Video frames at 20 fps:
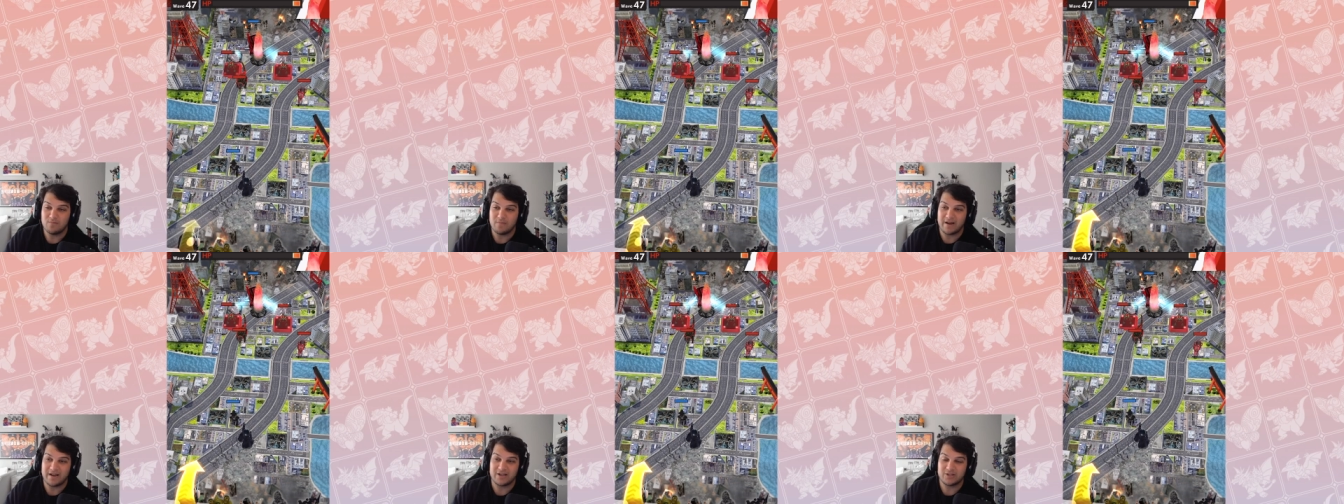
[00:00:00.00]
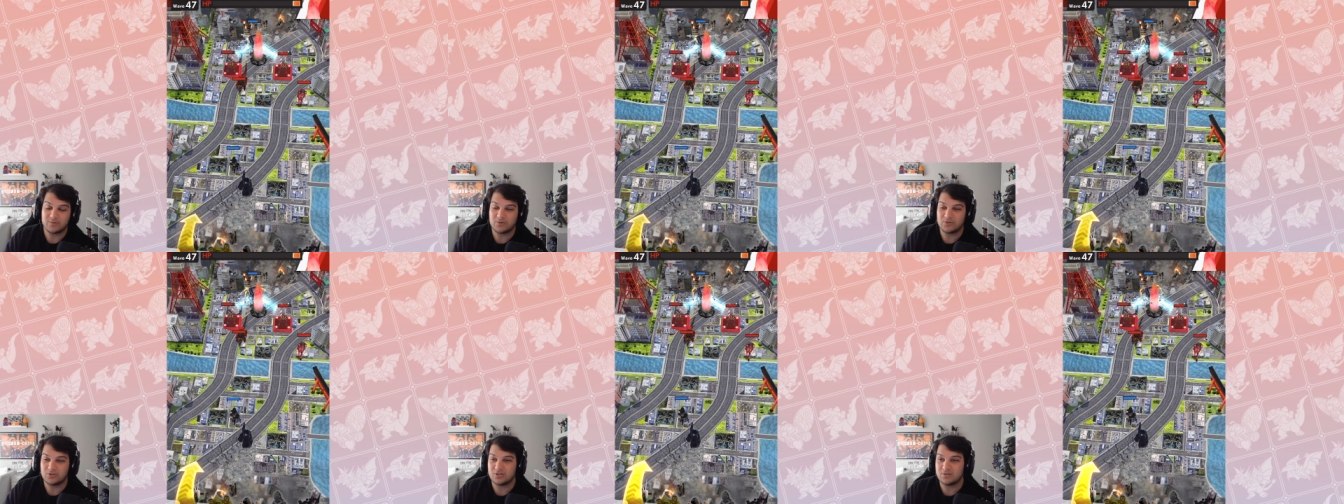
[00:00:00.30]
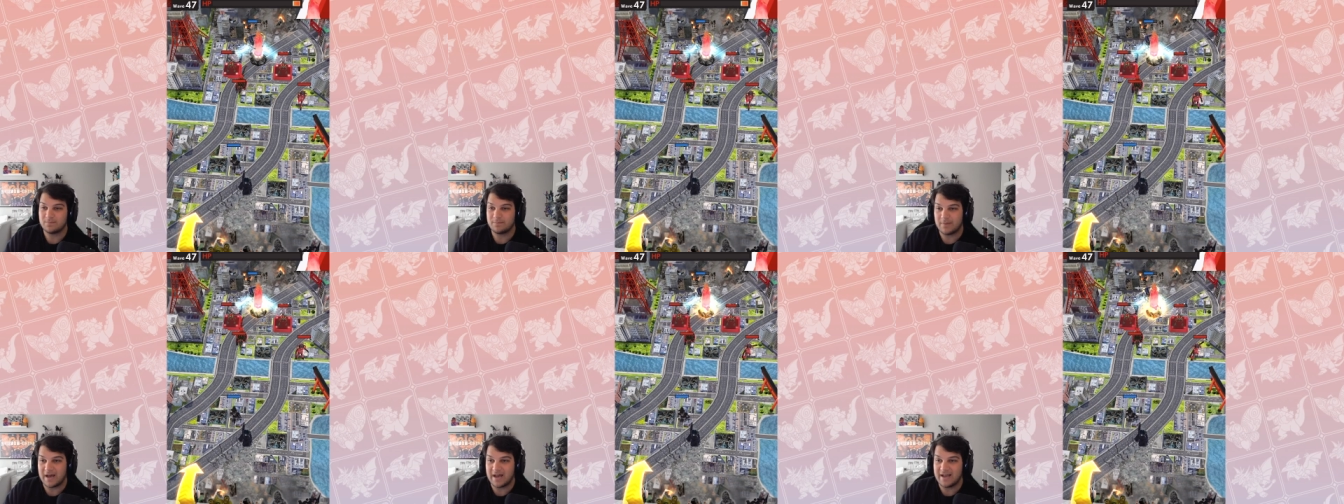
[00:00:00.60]
you might as well
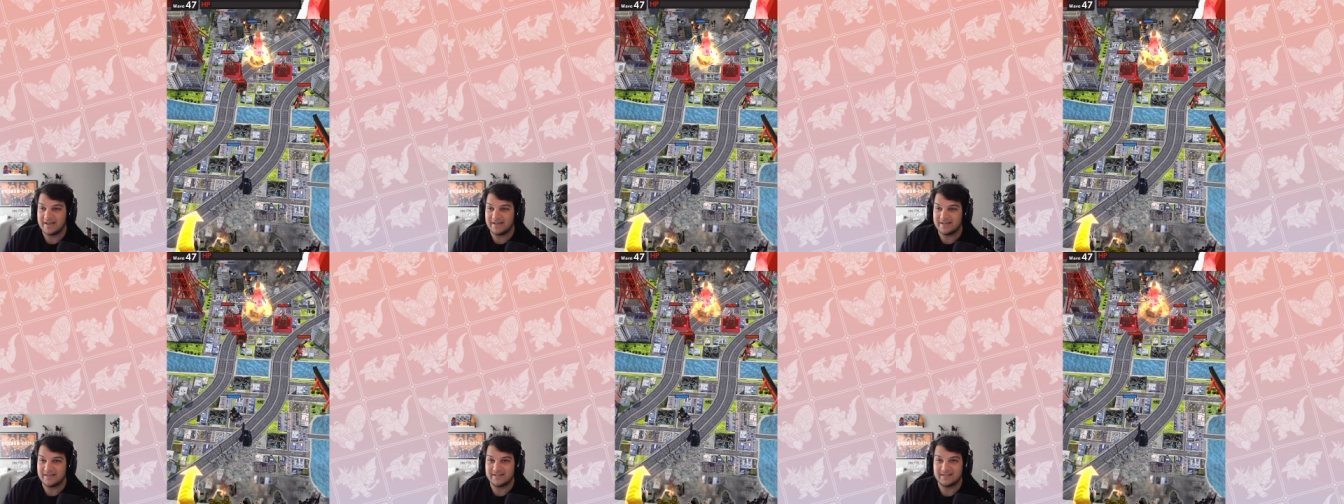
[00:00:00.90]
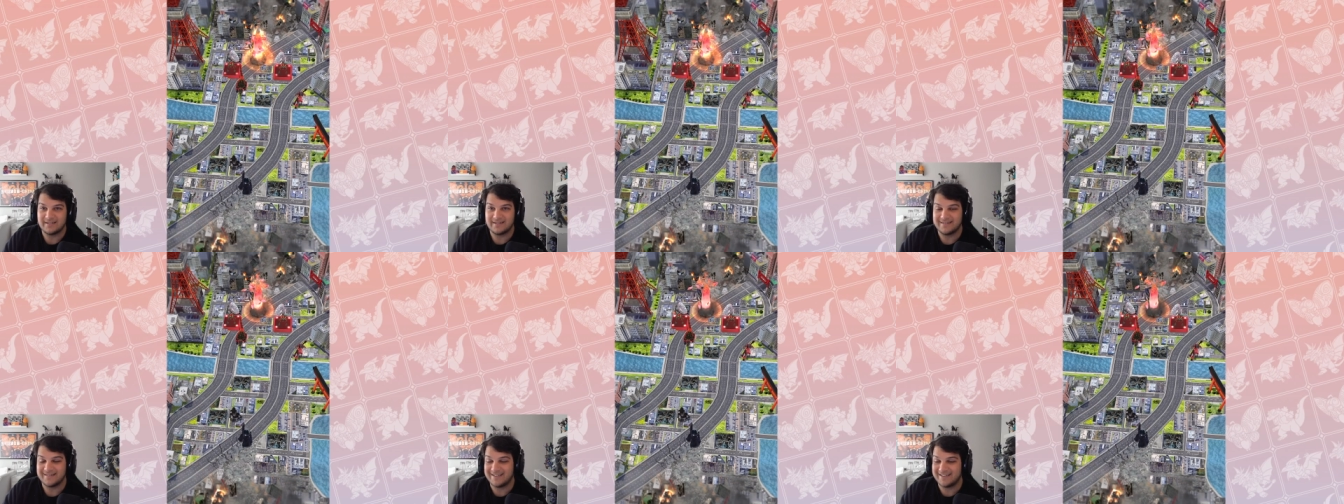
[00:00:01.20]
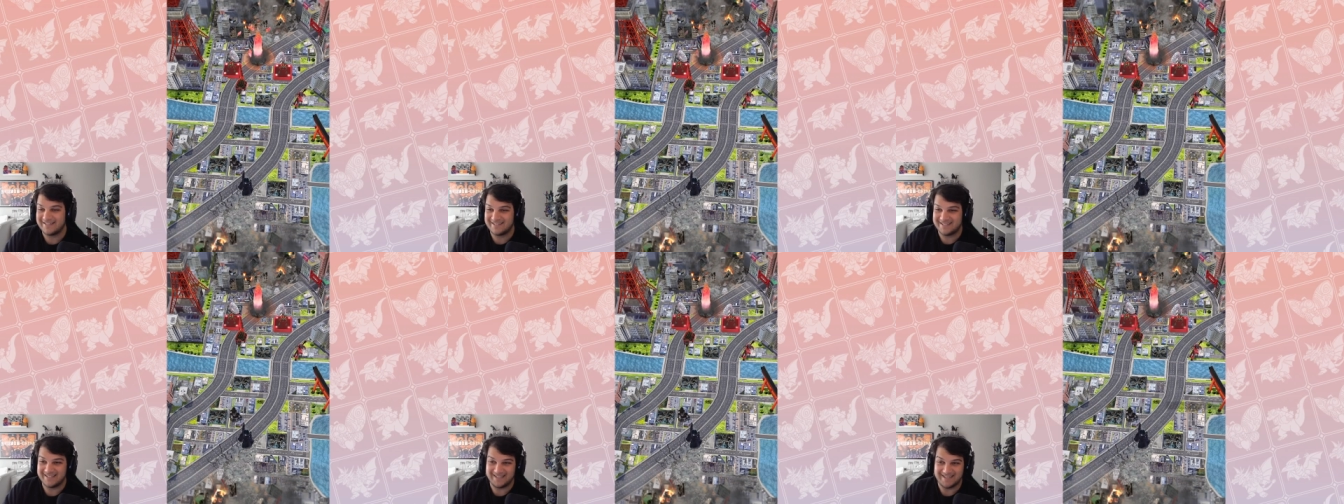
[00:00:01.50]
just buy it
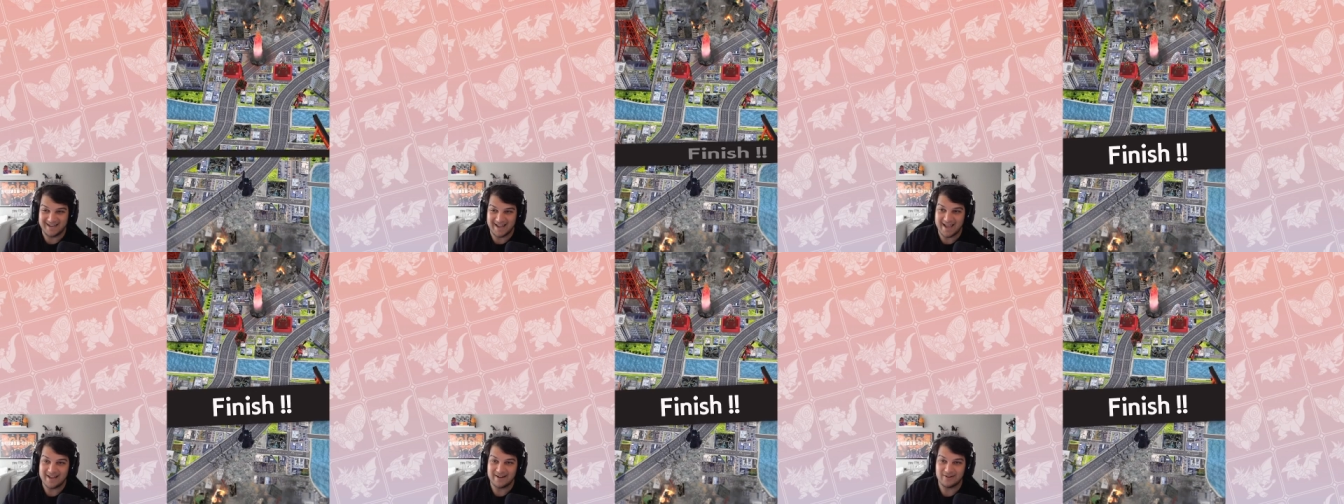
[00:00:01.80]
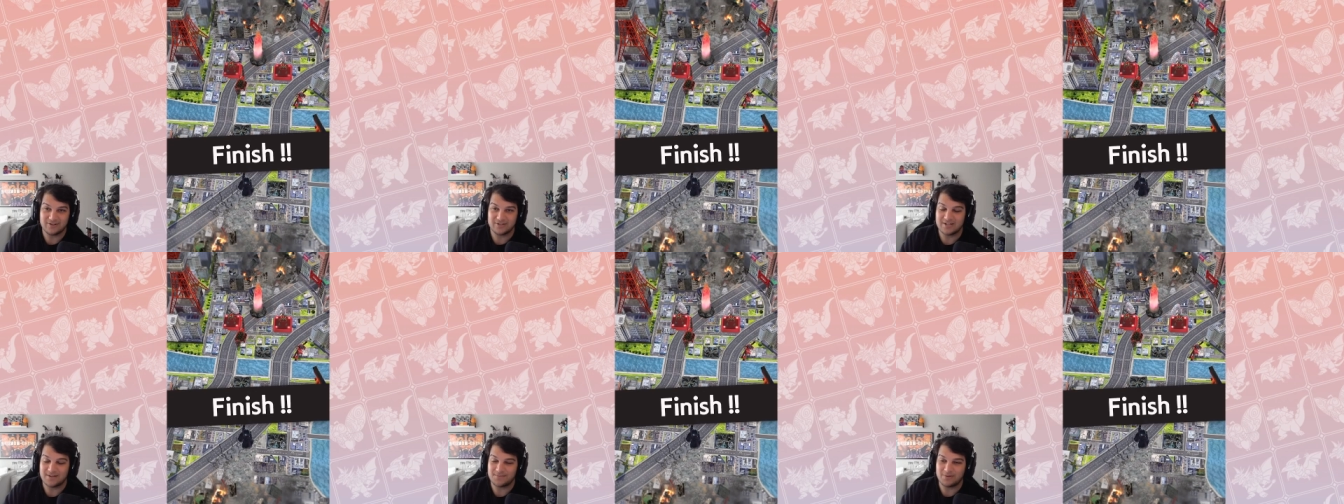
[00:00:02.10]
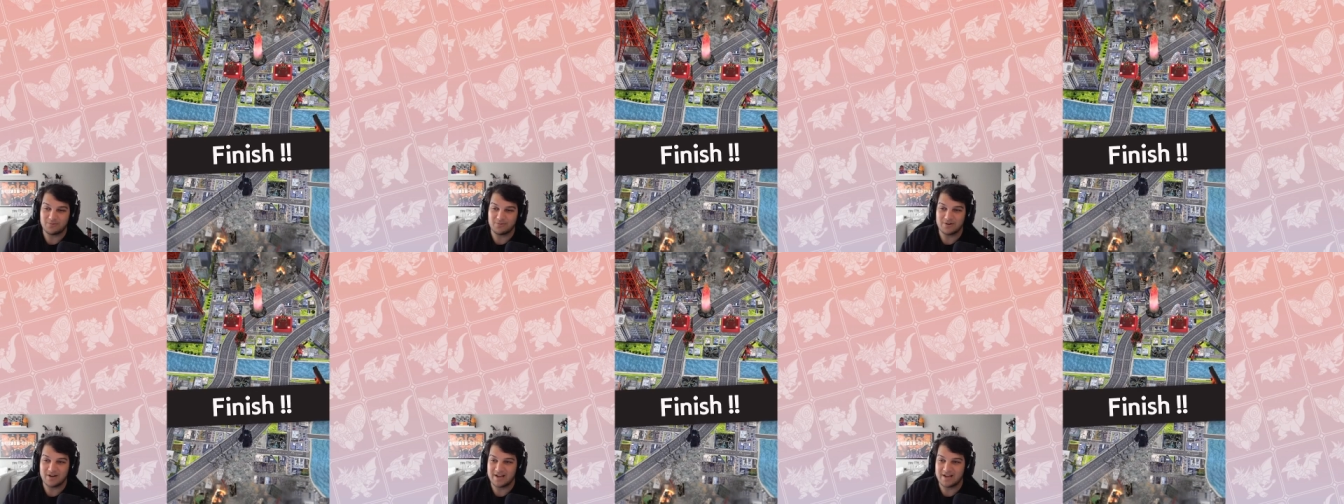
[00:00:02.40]
like today or something.